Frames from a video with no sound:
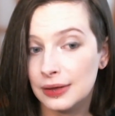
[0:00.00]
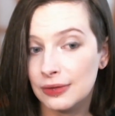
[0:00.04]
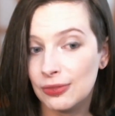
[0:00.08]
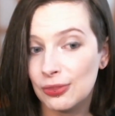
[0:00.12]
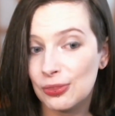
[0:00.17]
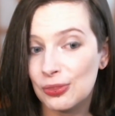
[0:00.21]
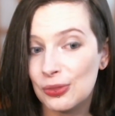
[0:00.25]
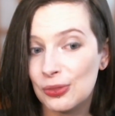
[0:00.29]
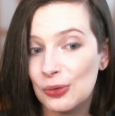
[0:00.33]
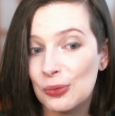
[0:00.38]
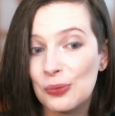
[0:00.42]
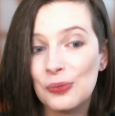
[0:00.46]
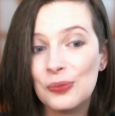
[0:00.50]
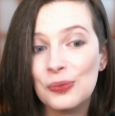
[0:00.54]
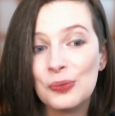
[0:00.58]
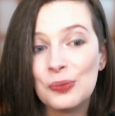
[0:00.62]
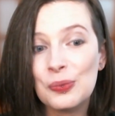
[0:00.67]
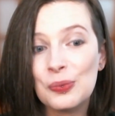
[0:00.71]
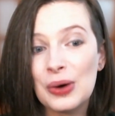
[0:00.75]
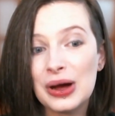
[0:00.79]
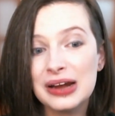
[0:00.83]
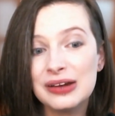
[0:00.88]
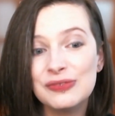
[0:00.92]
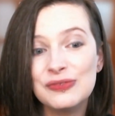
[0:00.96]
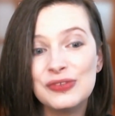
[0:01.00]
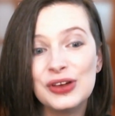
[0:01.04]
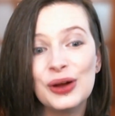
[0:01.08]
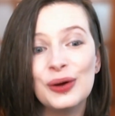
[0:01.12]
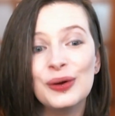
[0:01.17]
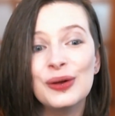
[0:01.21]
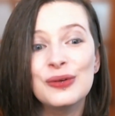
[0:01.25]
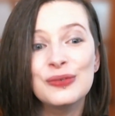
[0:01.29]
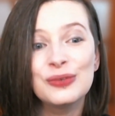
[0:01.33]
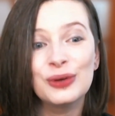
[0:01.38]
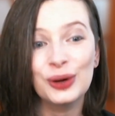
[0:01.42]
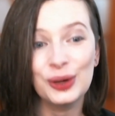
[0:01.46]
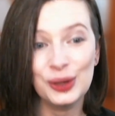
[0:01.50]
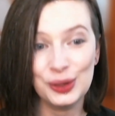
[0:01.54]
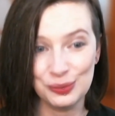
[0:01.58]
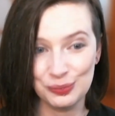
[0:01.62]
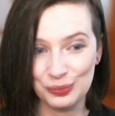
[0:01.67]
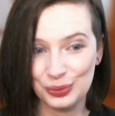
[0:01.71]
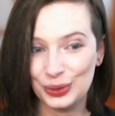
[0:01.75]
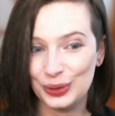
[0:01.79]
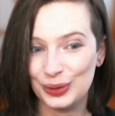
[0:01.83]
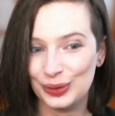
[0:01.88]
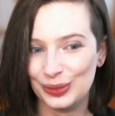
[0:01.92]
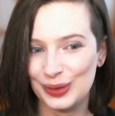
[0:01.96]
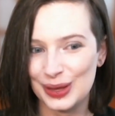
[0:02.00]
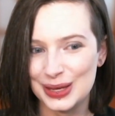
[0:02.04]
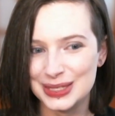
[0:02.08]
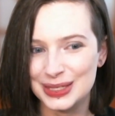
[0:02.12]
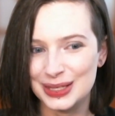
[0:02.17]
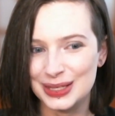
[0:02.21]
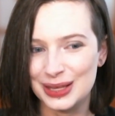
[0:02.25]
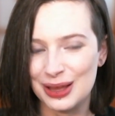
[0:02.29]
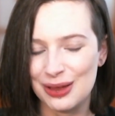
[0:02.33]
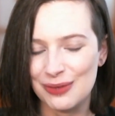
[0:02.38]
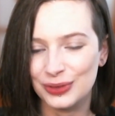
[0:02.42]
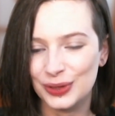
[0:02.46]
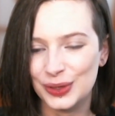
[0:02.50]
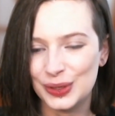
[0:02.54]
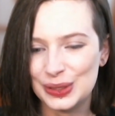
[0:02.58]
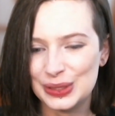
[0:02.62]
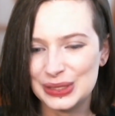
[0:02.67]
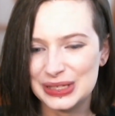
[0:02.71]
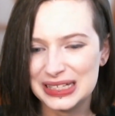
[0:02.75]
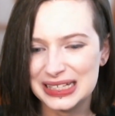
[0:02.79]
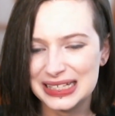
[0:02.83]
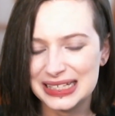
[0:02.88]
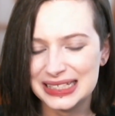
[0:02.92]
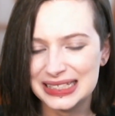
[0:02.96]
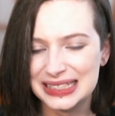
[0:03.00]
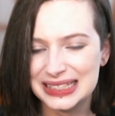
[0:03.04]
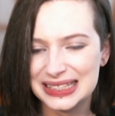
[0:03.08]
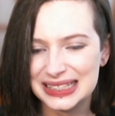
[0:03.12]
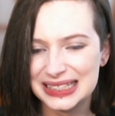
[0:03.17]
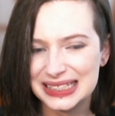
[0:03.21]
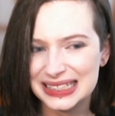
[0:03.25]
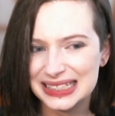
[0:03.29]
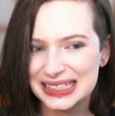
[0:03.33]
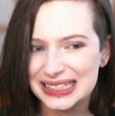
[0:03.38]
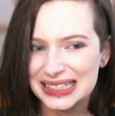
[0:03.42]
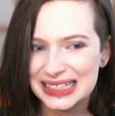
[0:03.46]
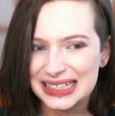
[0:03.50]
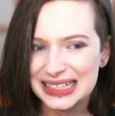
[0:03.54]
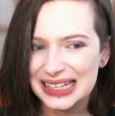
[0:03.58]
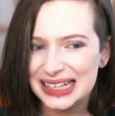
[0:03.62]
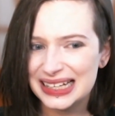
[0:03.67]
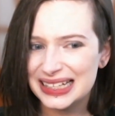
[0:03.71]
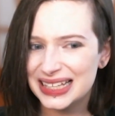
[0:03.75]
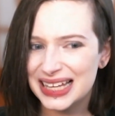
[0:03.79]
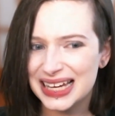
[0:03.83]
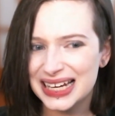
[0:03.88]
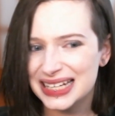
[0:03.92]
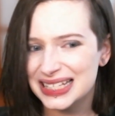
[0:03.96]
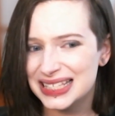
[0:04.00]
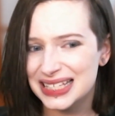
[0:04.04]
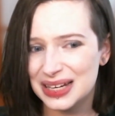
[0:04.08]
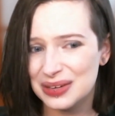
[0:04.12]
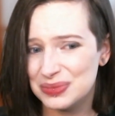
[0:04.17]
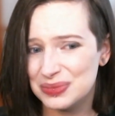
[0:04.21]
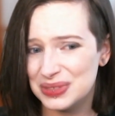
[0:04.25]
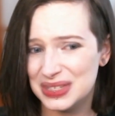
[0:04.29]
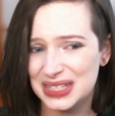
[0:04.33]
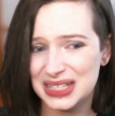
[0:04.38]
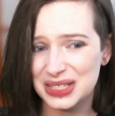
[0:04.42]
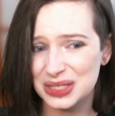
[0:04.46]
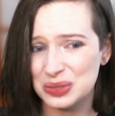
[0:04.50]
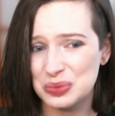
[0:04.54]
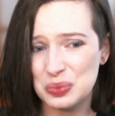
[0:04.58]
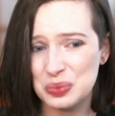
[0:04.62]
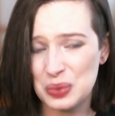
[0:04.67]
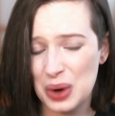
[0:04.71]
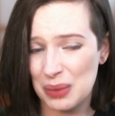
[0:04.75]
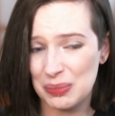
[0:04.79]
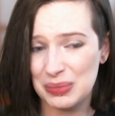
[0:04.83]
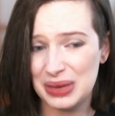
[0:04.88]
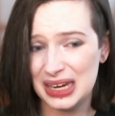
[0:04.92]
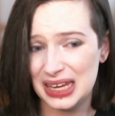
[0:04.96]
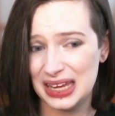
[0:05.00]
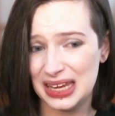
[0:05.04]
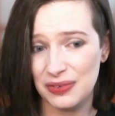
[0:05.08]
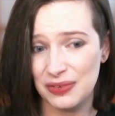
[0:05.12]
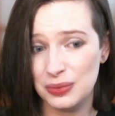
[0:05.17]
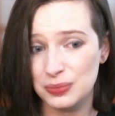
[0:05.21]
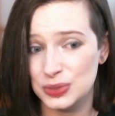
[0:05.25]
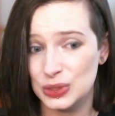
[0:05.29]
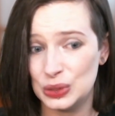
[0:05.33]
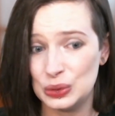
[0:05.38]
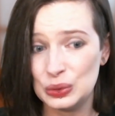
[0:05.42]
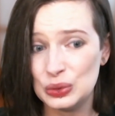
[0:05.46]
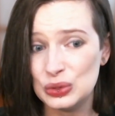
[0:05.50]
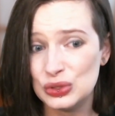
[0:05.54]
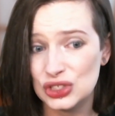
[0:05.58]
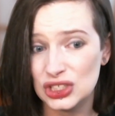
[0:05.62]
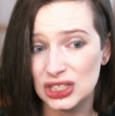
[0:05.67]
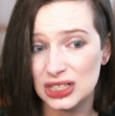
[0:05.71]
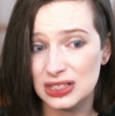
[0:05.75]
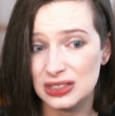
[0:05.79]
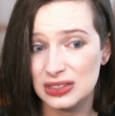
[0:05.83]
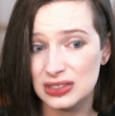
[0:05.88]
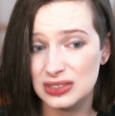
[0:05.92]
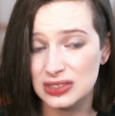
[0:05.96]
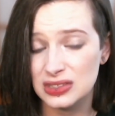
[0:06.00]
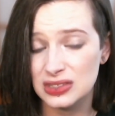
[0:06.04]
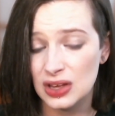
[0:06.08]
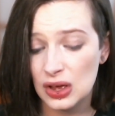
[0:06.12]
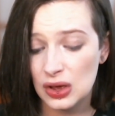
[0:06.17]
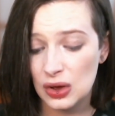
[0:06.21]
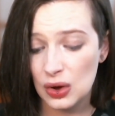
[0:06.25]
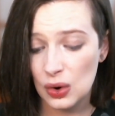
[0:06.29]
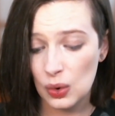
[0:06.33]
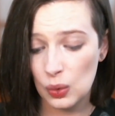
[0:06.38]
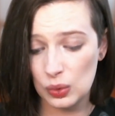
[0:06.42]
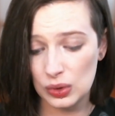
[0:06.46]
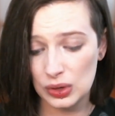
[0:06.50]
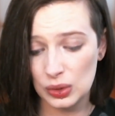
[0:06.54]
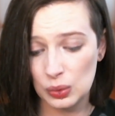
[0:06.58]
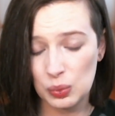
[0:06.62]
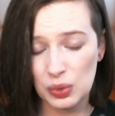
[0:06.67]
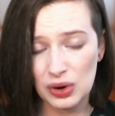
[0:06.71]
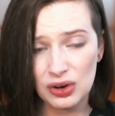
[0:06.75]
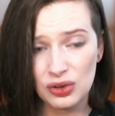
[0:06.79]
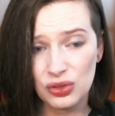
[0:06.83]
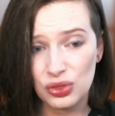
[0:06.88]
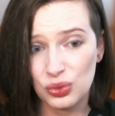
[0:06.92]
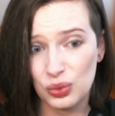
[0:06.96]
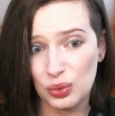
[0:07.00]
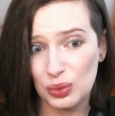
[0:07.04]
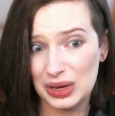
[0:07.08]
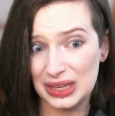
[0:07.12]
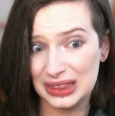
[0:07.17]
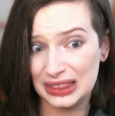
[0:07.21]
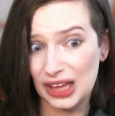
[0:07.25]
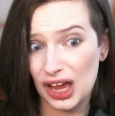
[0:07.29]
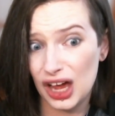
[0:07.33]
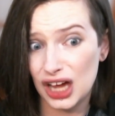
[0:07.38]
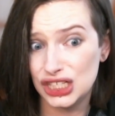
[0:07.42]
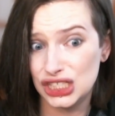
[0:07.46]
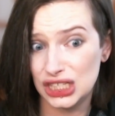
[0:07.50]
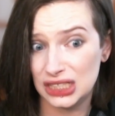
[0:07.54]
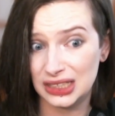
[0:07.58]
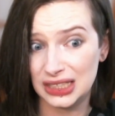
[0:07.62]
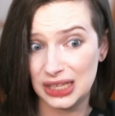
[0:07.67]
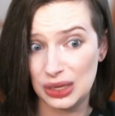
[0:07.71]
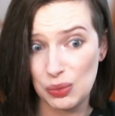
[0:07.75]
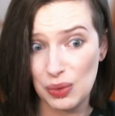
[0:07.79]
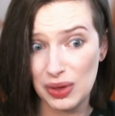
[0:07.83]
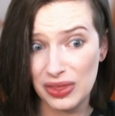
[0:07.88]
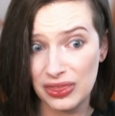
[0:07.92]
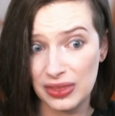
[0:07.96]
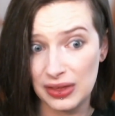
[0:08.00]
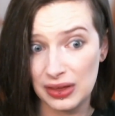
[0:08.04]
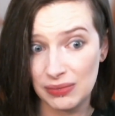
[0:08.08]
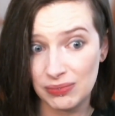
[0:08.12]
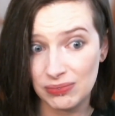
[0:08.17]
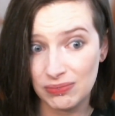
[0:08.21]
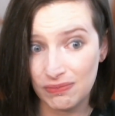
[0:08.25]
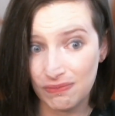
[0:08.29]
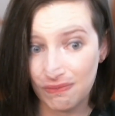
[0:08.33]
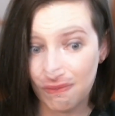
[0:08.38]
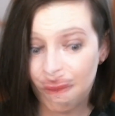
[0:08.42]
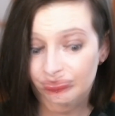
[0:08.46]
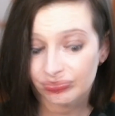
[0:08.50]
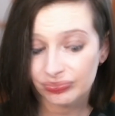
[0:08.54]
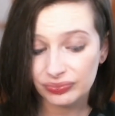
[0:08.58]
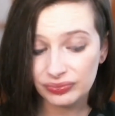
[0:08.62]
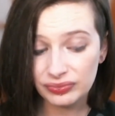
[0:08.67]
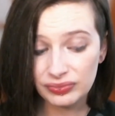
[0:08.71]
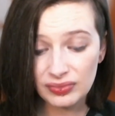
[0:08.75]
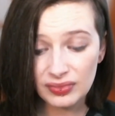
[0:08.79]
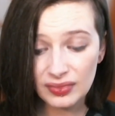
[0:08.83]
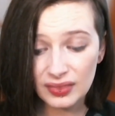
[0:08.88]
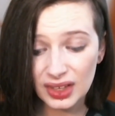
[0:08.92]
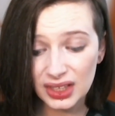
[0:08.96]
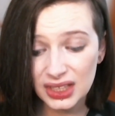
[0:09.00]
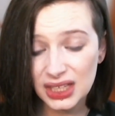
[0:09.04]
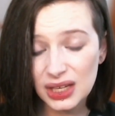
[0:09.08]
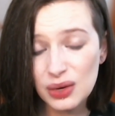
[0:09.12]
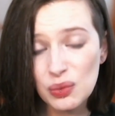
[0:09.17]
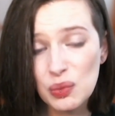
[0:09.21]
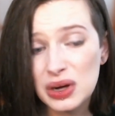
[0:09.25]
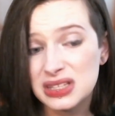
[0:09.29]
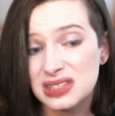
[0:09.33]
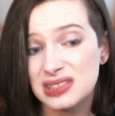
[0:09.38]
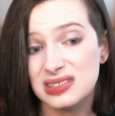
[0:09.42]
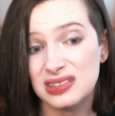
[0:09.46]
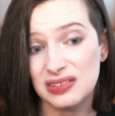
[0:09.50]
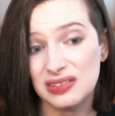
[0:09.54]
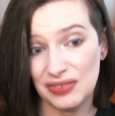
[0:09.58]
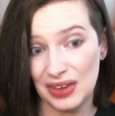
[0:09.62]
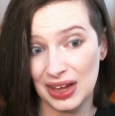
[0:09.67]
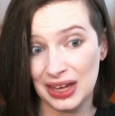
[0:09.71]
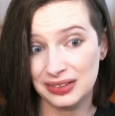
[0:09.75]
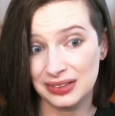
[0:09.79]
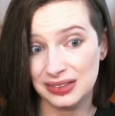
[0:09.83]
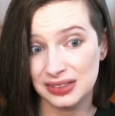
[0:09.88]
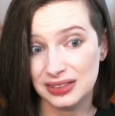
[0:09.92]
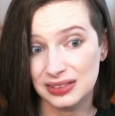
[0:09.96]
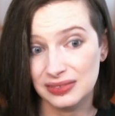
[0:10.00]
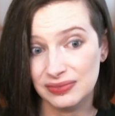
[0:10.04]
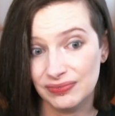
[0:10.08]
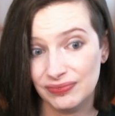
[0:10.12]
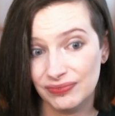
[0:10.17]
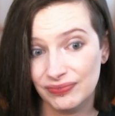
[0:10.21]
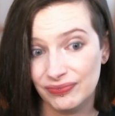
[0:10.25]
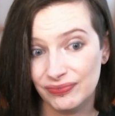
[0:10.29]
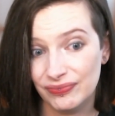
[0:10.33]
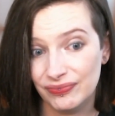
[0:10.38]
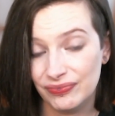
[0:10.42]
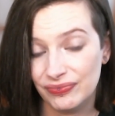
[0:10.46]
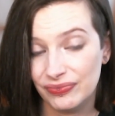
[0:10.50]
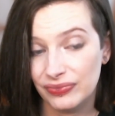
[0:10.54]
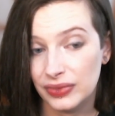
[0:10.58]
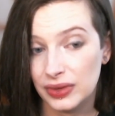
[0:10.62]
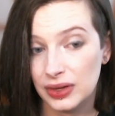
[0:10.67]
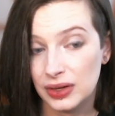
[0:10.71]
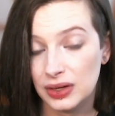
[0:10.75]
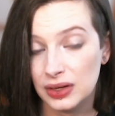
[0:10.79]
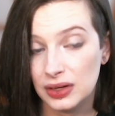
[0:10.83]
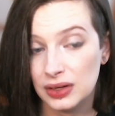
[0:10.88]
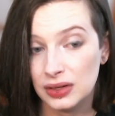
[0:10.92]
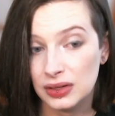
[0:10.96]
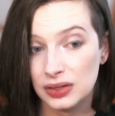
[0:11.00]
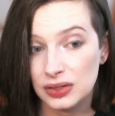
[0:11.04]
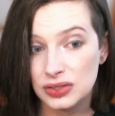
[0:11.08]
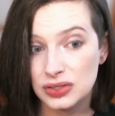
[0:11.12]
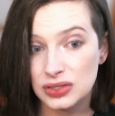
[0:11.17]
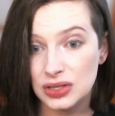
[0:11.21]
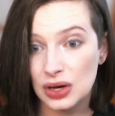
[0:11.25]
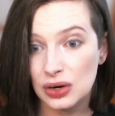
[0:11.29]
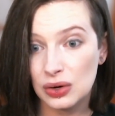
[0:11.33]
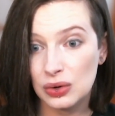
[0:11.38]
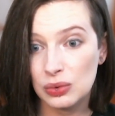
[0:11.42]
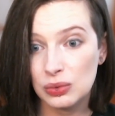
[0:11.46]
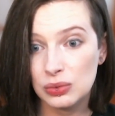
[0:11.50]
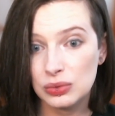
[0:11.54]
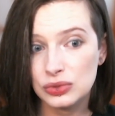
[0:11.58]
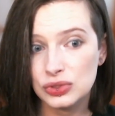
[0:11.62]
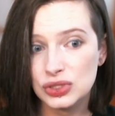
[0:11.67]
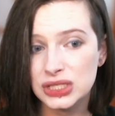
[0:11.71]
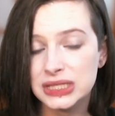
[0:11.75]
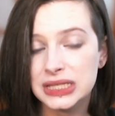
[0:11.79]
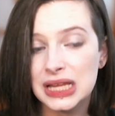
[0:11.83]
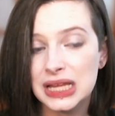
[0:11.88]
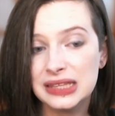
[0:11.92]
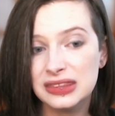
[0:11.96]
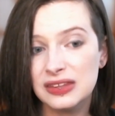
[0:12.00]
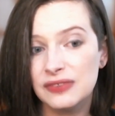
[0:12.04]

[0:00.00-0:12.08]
the one very, very important lesson I've learned is a lot of times he doesn't want me to give him solutions or to work through it logically with him. He wants to vent. So just let the